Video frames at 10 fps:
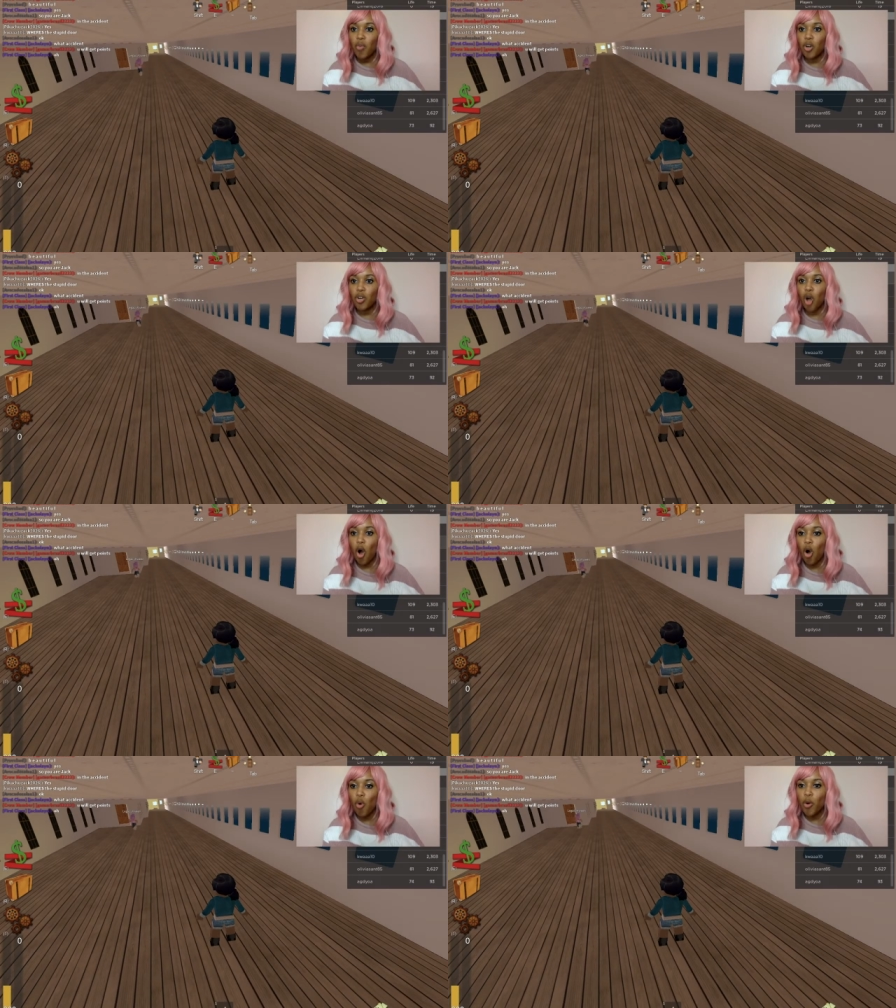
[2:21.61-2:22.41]
We're
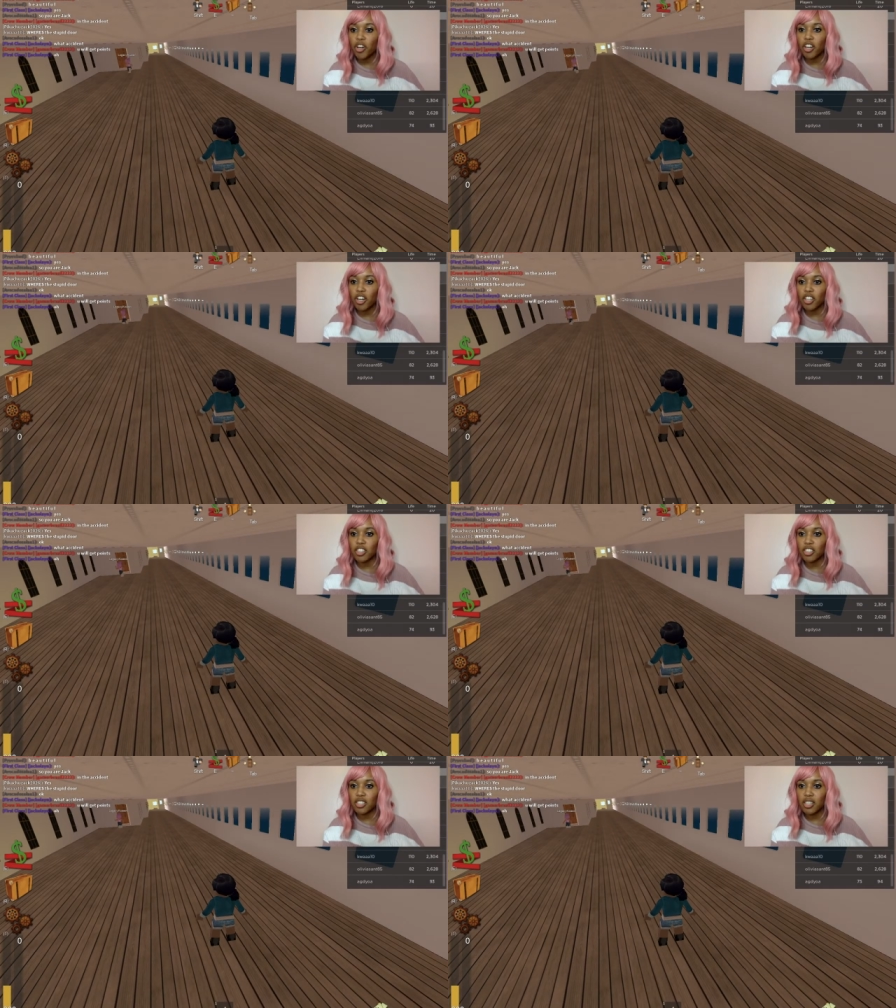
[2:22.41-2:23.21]
coal
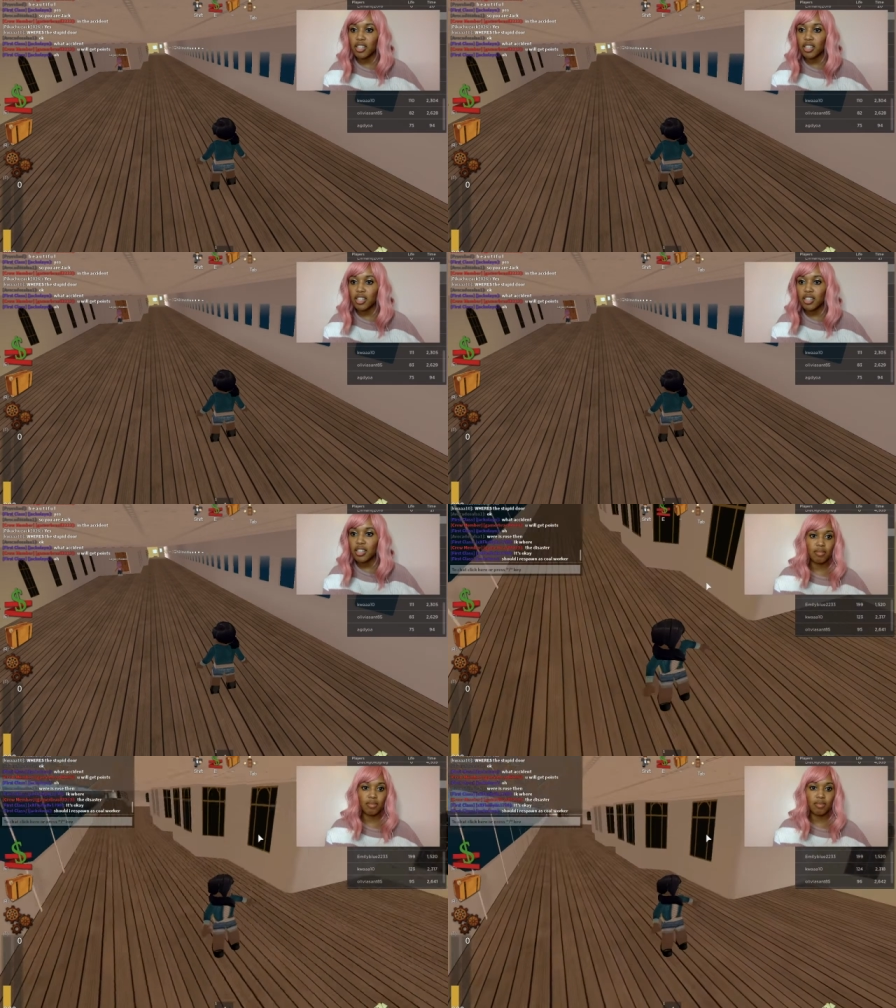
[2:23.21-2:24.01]
workers. Let's
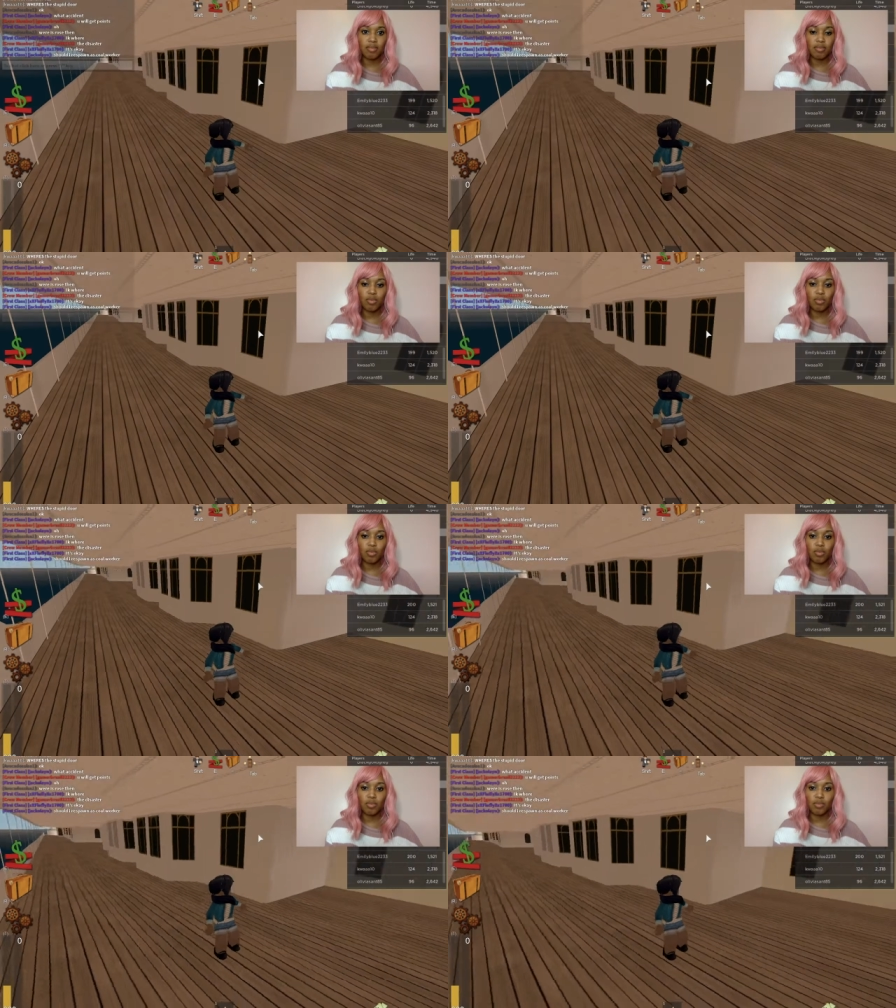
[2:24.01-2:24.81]
um,
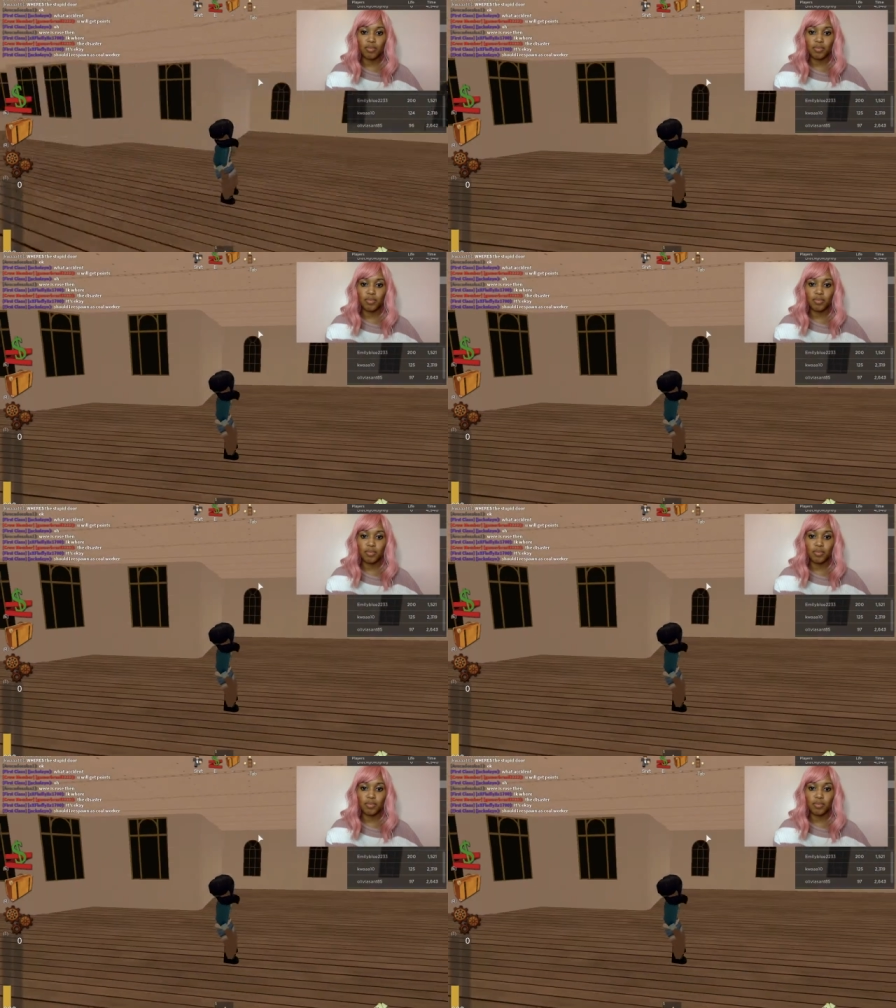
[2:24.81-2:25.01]
I